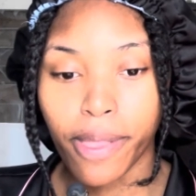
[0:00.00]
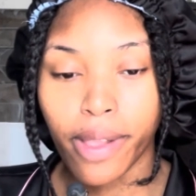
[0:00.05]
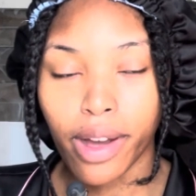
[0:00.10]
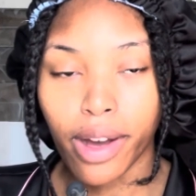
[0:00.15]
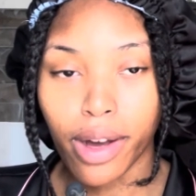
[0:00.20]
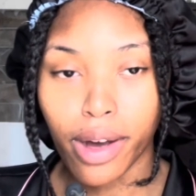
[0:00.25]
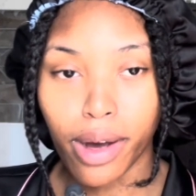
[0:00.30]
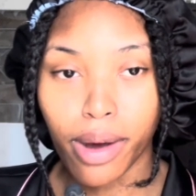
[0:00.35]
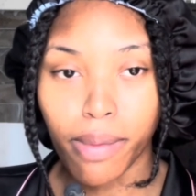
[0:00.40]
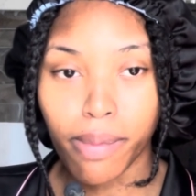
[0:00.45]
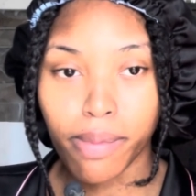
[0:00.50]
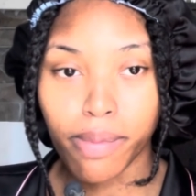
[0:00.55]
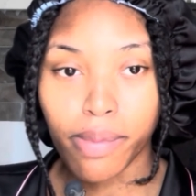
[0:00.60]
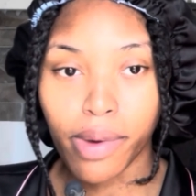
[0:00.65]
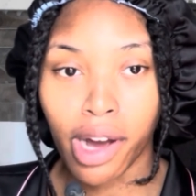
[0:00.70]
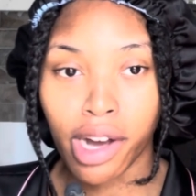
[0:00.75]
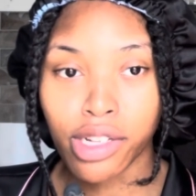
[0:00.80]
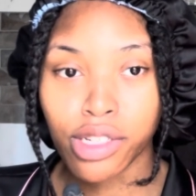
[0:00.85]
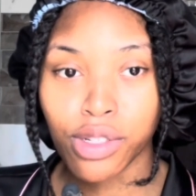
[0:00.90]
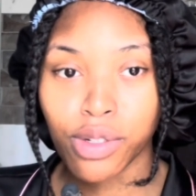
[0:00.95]

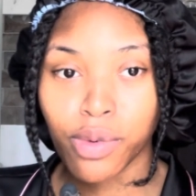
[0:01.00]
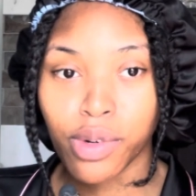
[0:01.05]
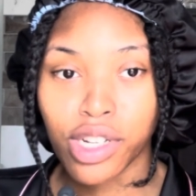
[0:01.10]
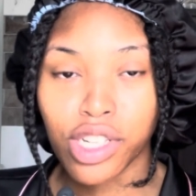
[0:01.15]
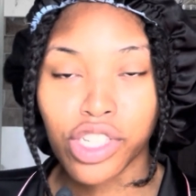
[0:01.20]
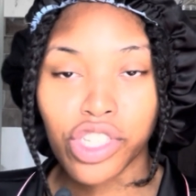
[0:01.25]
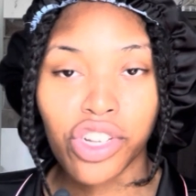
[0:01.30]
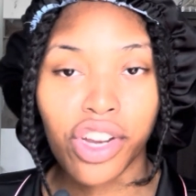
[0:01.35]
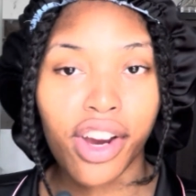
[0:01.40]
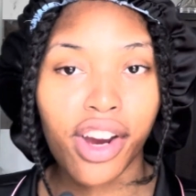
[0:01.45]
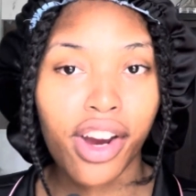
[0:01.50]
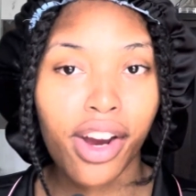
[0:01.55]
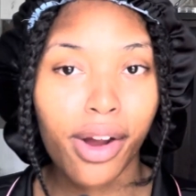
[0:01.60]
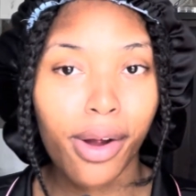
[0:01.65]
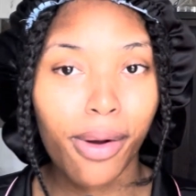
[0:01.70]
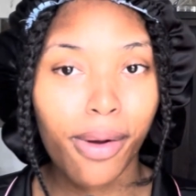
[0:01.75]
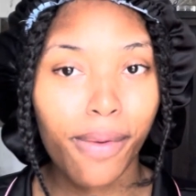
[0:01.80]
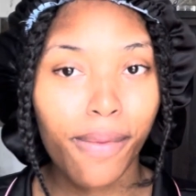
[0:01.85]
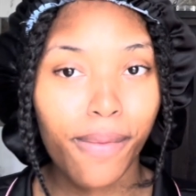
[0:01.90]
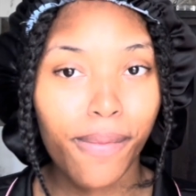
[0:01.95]
I do want to
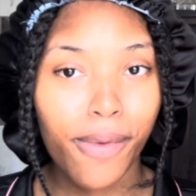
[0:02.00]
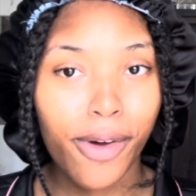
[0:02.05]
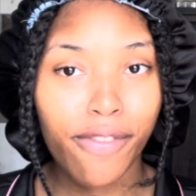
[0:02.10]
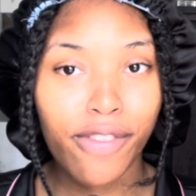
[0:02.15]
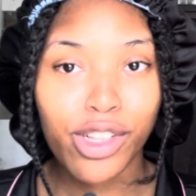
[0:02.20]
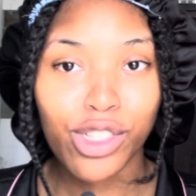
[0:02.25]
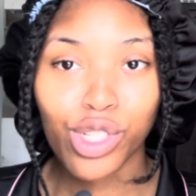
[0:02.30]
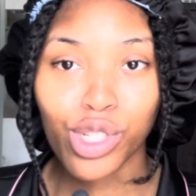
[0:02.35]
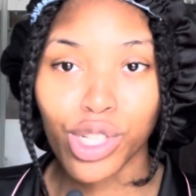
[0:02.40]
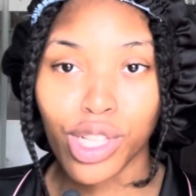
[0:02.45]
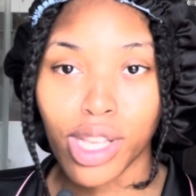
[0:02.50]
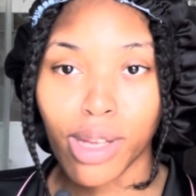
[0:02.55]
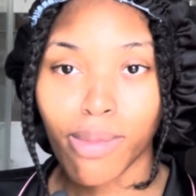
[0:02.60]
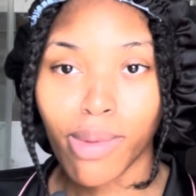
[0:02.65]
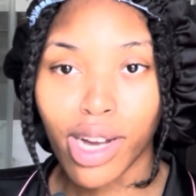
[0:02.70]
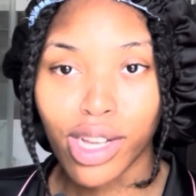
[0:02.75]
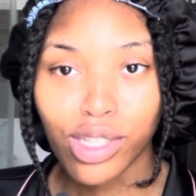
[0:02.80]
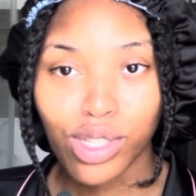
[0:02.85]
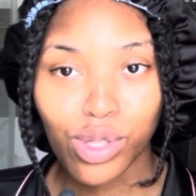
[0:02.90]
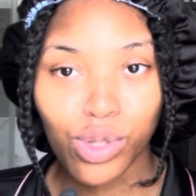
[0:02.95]
share eventually
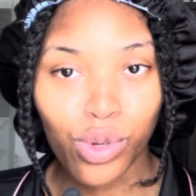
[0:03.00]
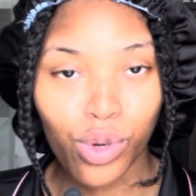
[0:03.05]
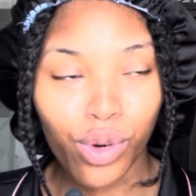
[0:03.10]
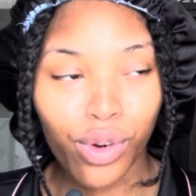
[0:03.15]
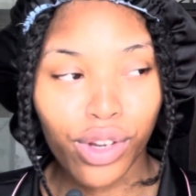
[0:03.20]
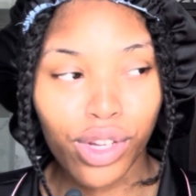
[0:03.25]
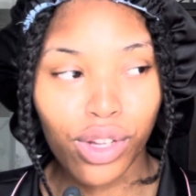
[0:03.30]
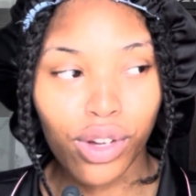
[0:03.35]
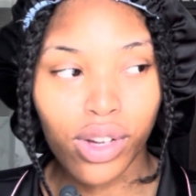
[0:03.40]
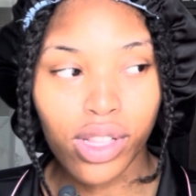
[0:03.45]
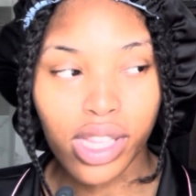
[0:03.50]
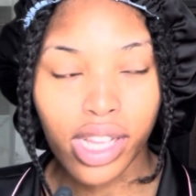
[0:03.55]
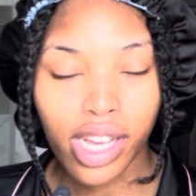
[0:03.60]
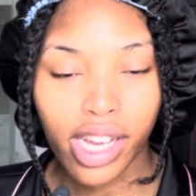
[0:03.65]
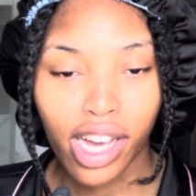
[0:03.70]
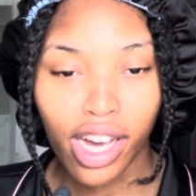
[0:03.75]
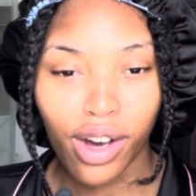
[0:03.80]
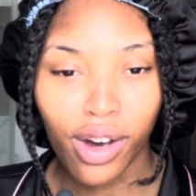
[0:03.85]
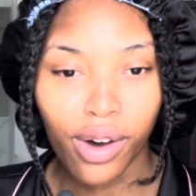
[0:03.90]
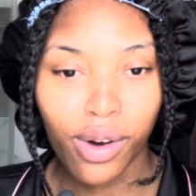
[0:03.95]
my story on
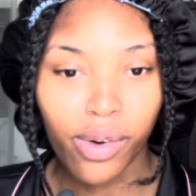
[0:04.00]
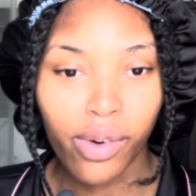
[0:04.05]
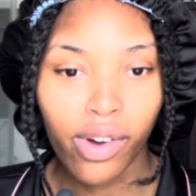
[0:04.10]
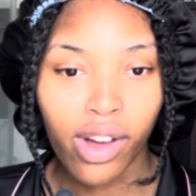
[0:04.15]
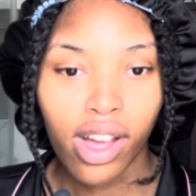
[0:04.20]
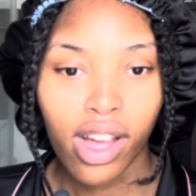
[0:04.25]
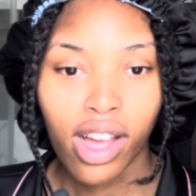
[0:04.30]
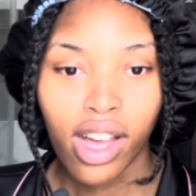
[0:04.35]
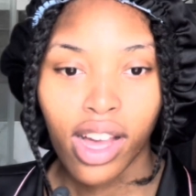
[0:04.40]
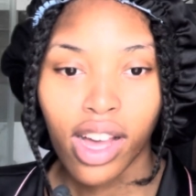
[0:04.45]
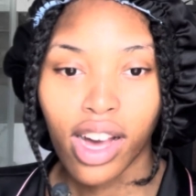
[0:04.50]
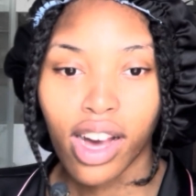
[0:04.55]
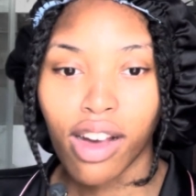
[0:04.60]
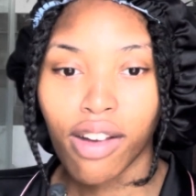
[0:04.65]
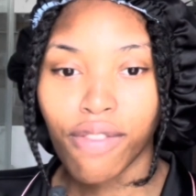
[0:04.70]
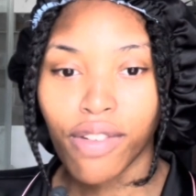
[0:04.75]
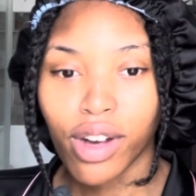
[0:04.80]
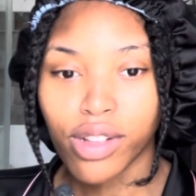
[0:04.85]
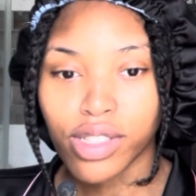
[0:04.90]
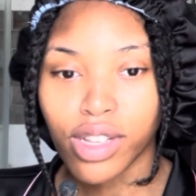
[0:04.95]
like how I
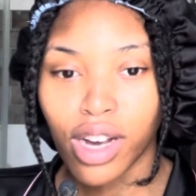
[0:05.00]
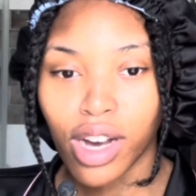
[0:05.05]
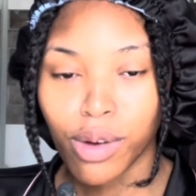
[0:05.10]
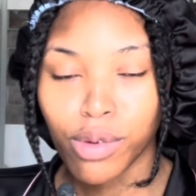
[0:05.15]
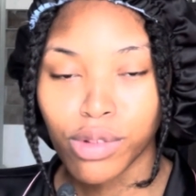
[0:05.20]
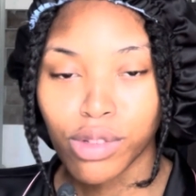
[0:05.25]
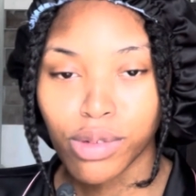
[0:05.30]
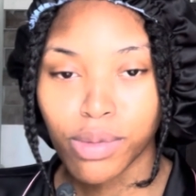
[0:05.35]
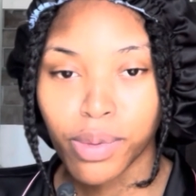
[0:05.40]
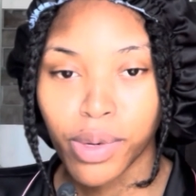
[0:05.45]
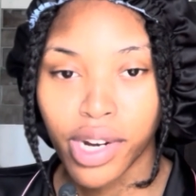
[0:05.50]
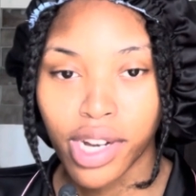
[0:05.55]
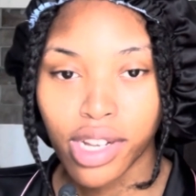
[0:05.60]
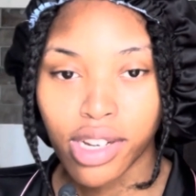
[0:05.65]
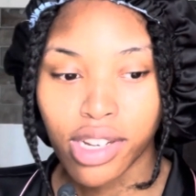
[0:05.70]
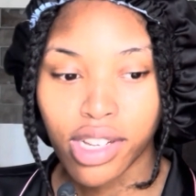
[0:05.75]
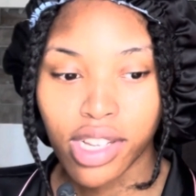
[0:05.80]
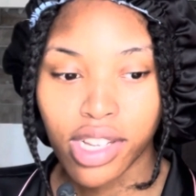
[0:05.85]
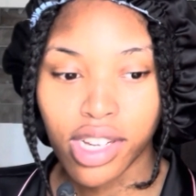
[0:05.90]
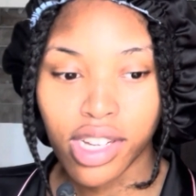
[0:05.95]
found out I was
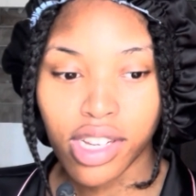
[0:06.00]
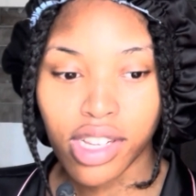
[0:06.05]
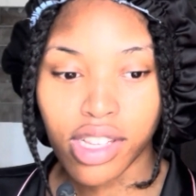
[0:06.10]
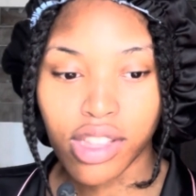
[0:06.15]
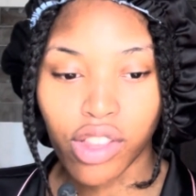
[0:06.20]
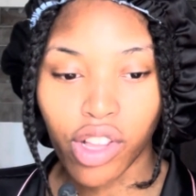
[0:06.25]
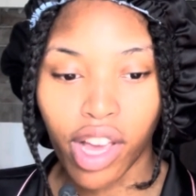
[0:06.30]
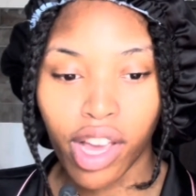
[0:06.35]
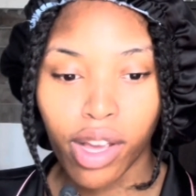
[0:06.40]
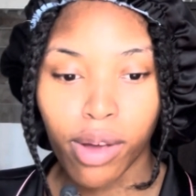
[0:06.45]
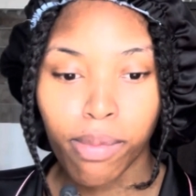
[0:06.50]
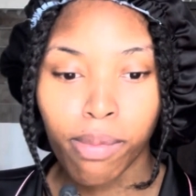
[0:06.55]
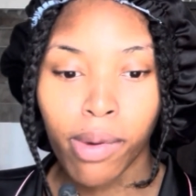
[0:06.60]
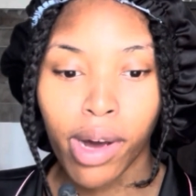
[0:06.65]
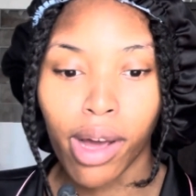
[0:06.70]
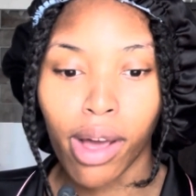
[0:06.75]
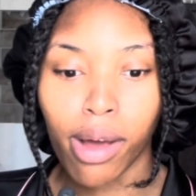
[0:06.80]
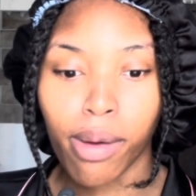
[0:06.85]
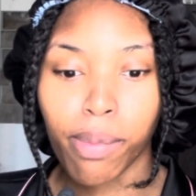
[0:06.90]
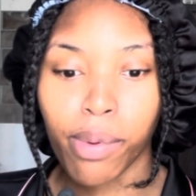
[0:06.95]
pregnant, and like
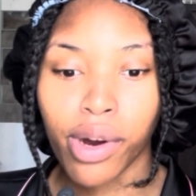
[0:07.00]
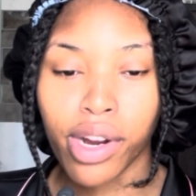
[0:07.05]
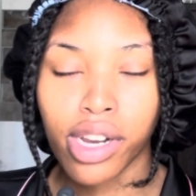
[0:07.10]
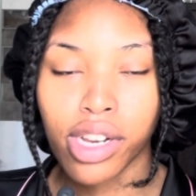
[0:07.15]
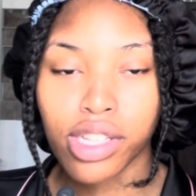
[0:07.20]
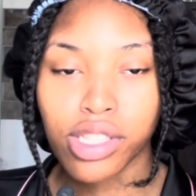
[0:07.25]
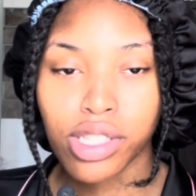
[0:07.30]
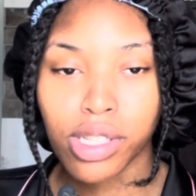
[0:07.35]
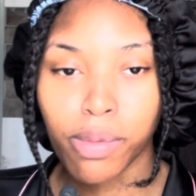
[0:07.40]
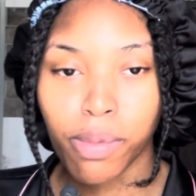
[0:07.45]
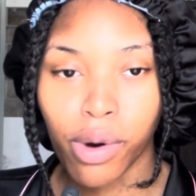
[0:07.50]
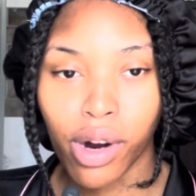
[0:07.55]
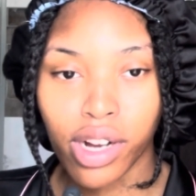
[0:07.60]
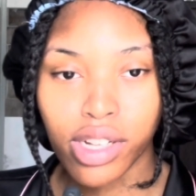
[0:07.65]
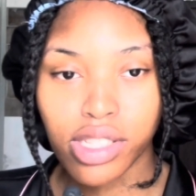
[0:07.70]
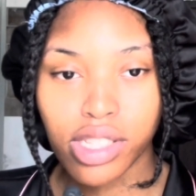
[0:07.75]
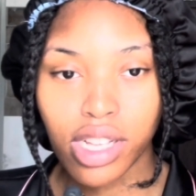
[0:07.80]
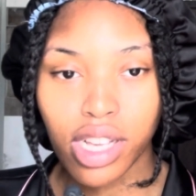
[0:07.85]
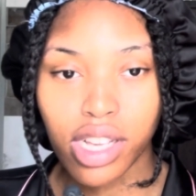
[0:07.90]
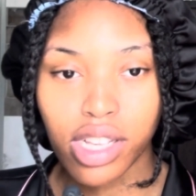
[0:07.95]
my pregnancy
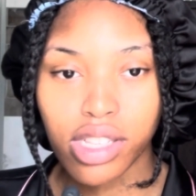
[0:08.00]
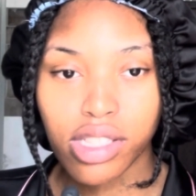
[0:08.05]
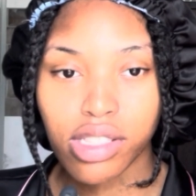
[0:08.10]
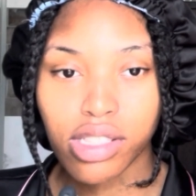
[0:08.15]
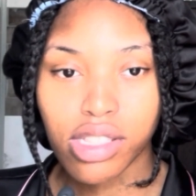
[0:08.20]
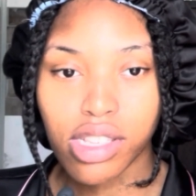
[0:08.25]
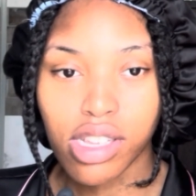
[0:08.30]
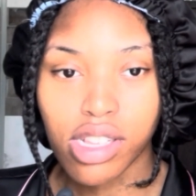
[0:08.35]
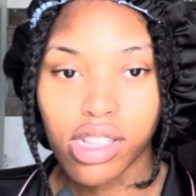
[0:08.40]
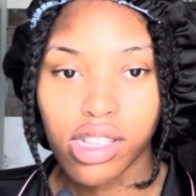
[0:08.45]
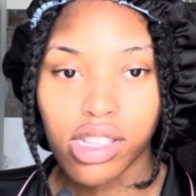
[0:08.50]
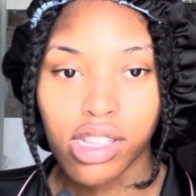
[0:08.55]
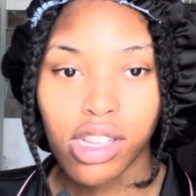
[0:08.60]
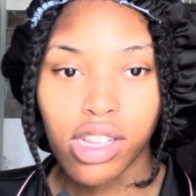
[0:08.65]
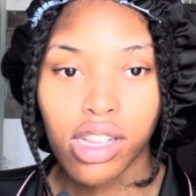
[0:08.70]
process, and